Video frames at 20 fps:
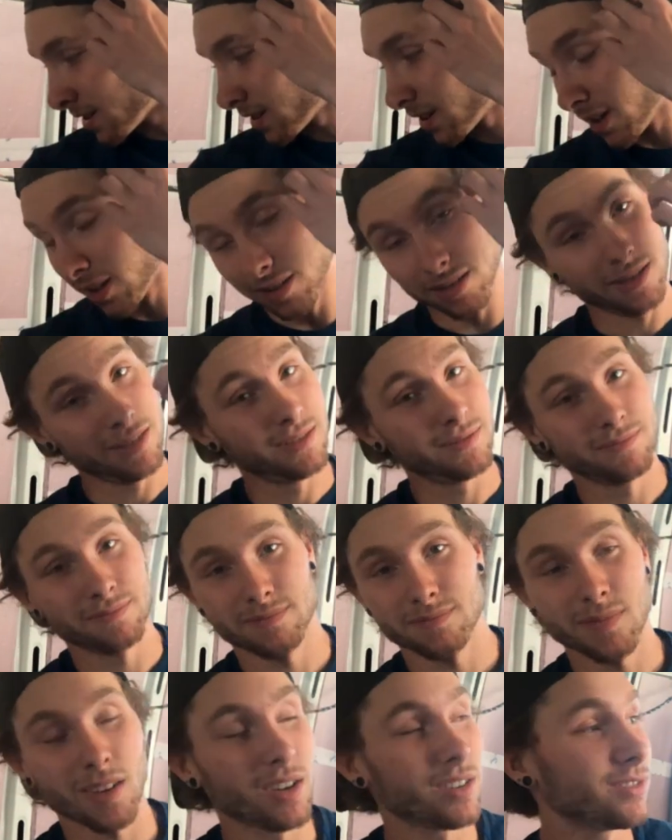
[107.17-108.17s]
Because
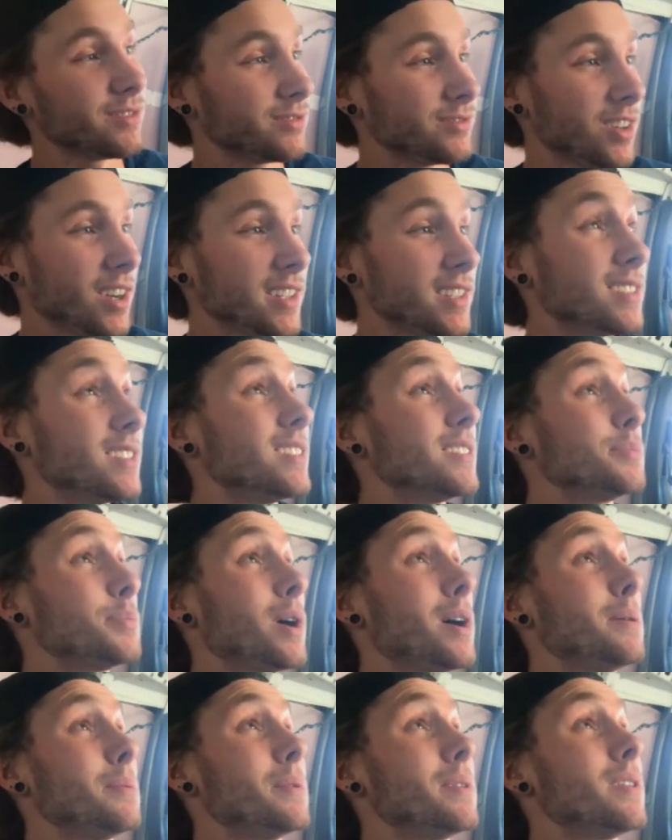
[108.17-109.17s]
rust is
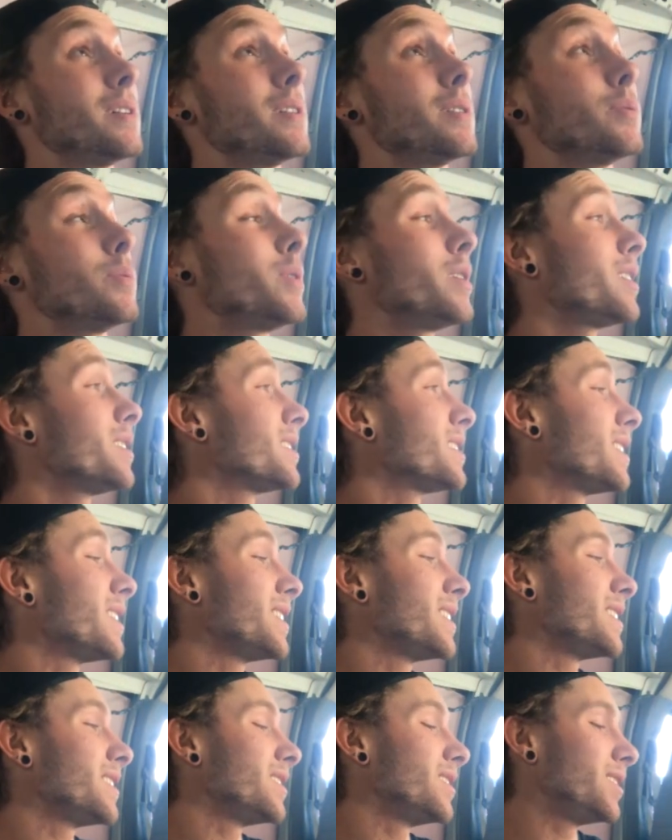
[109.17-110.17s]
probably the worst
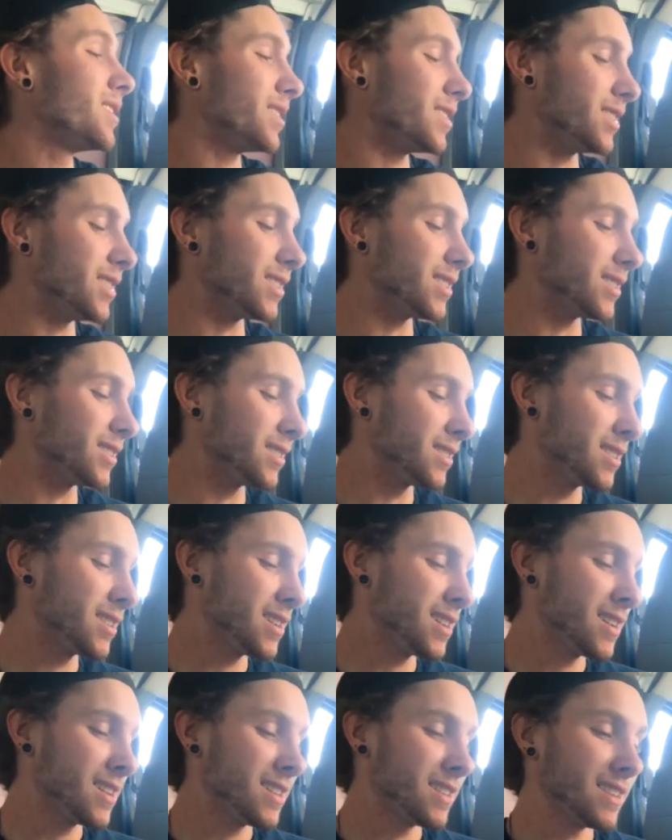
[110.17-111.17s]
thing you can do.
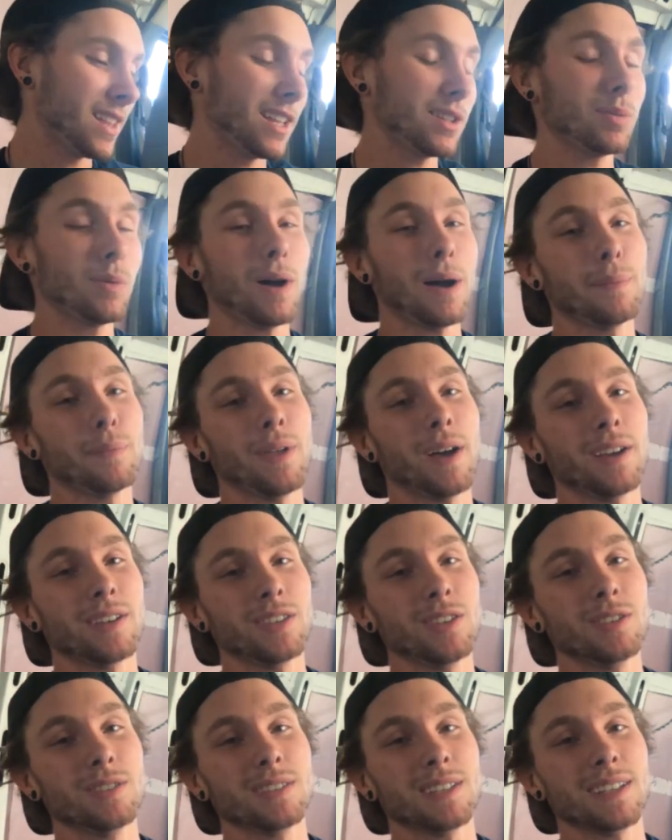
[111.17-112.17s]
That's why I'm
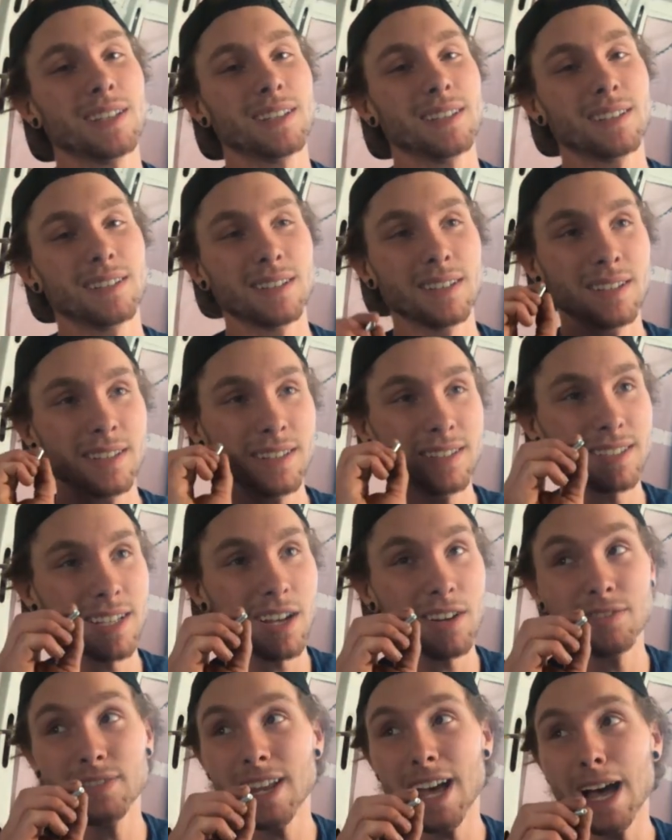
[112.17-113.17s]
not using
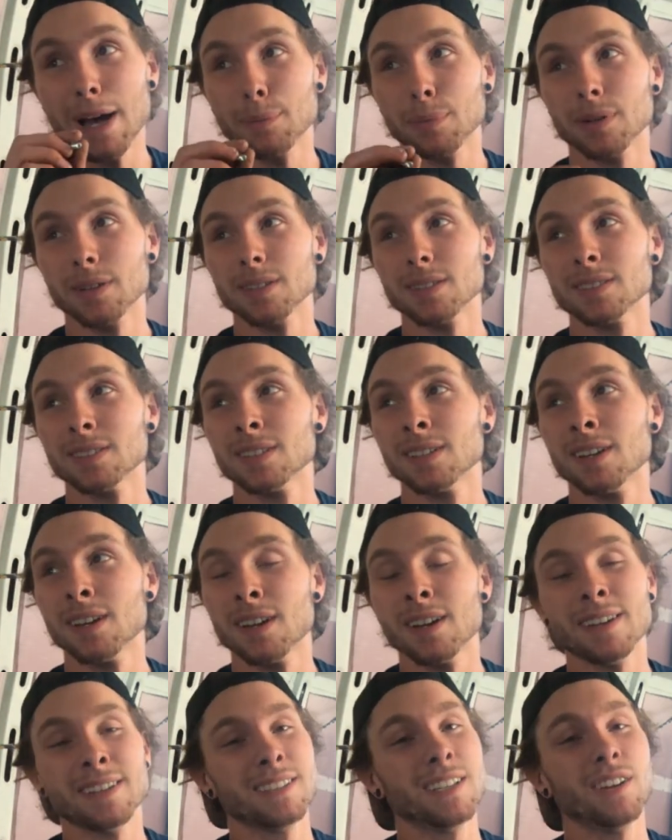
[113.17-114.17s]
self-tappers.
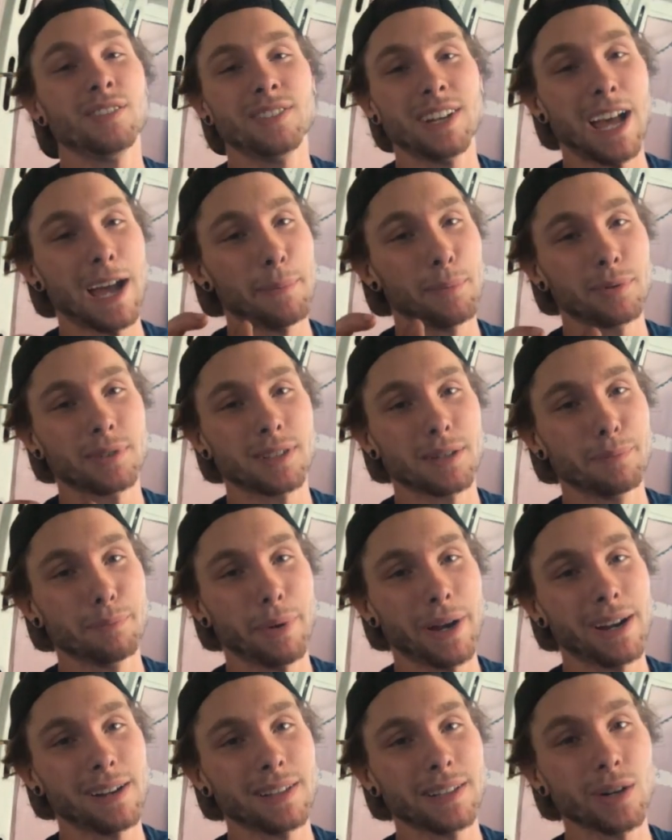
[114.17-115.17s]
Self-tappers can
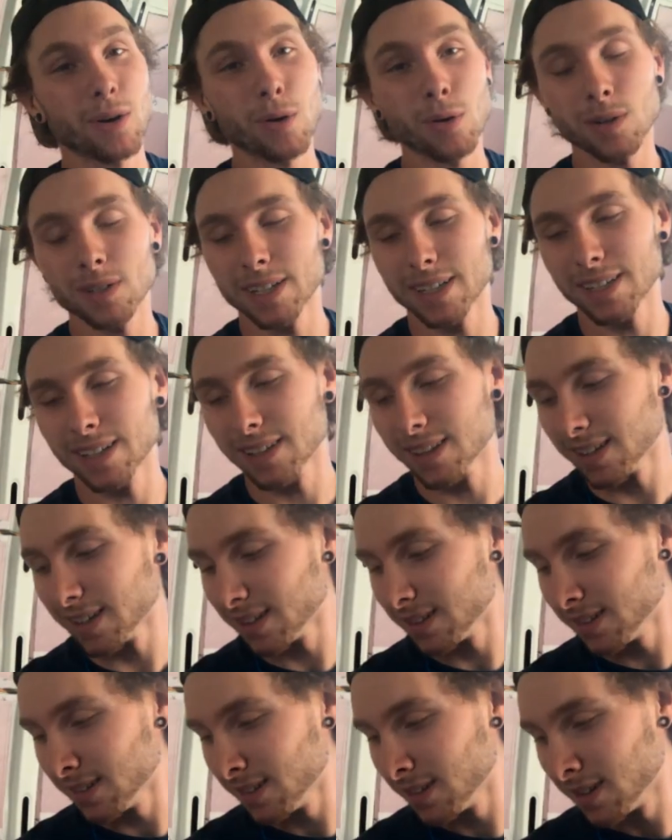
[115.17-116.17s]
barely hold
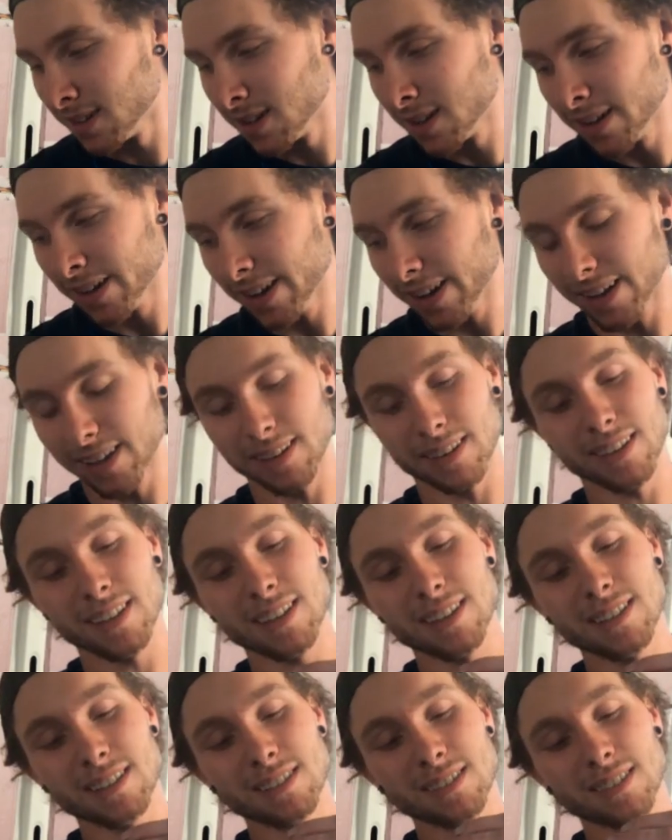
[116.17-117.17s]
anything, and
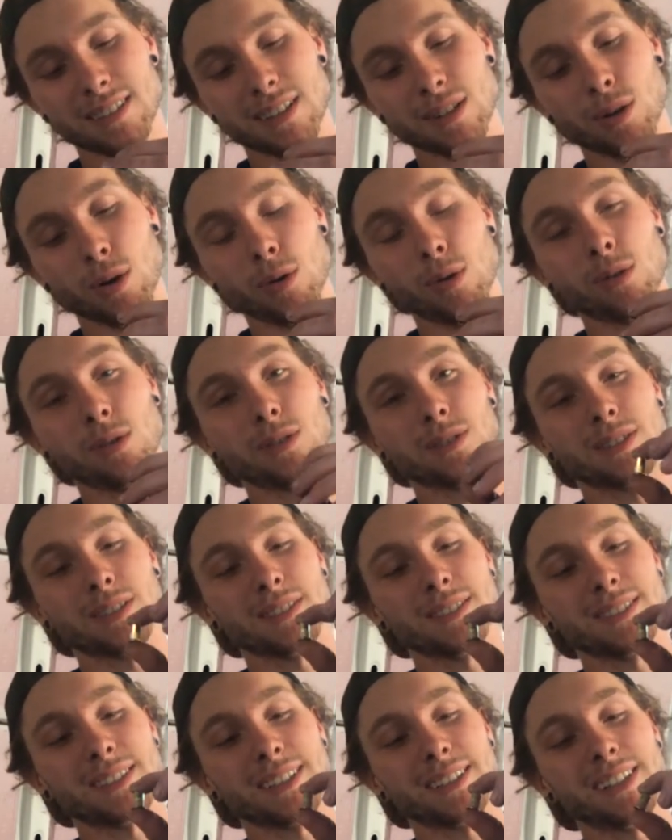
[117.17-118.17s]
these can hold
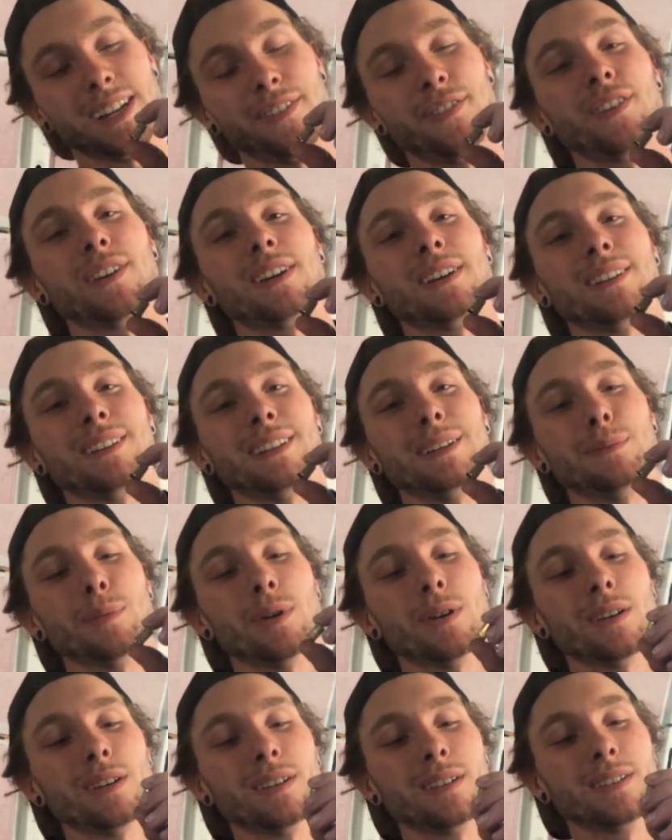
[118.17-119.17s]
significantly
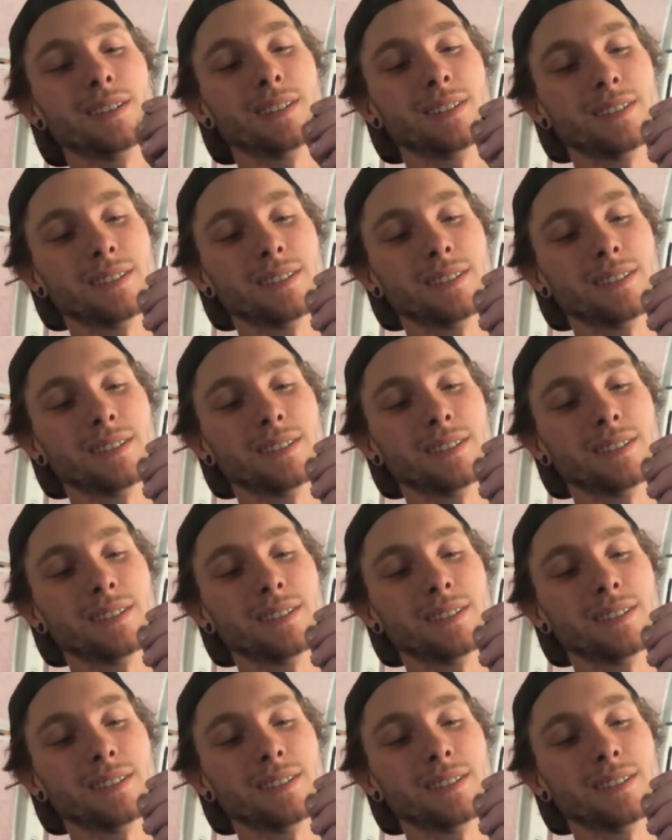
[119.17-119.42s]
more.